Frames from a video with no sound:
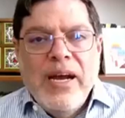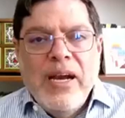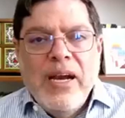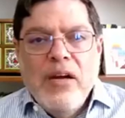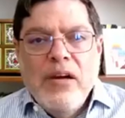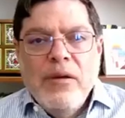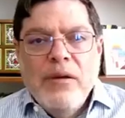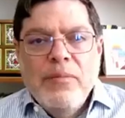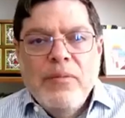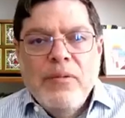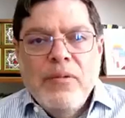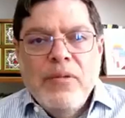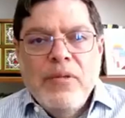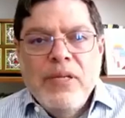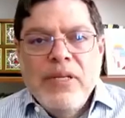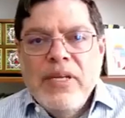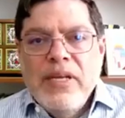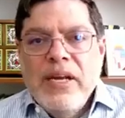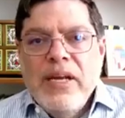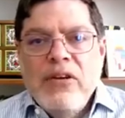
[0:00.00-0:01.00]
Arab
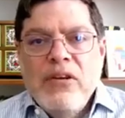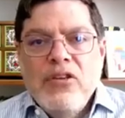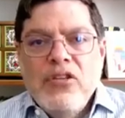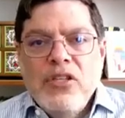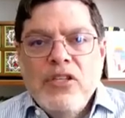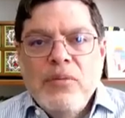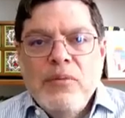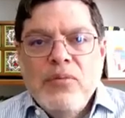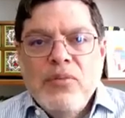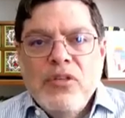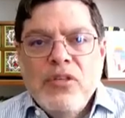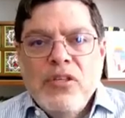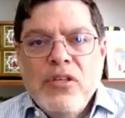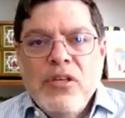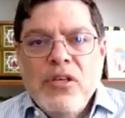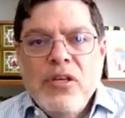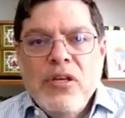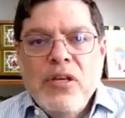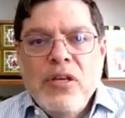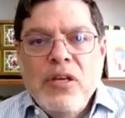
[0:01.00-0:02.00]

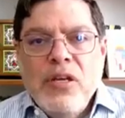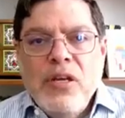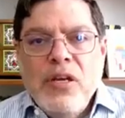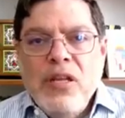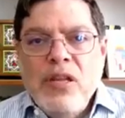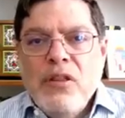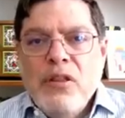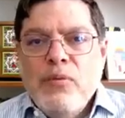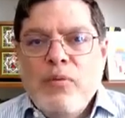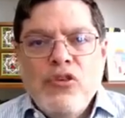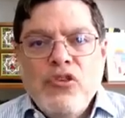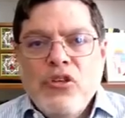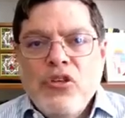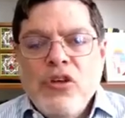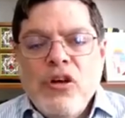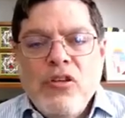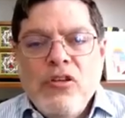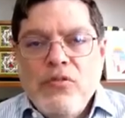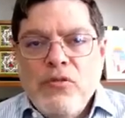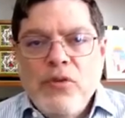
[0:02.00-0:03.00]
dictatorships in the
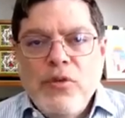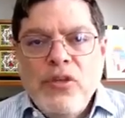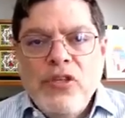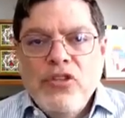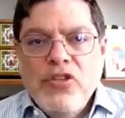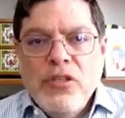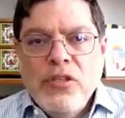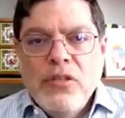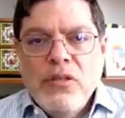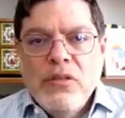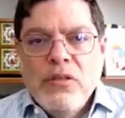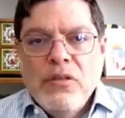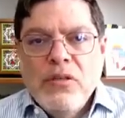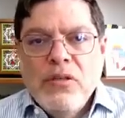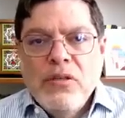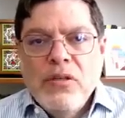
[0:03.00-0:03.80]
Persian Gulf region.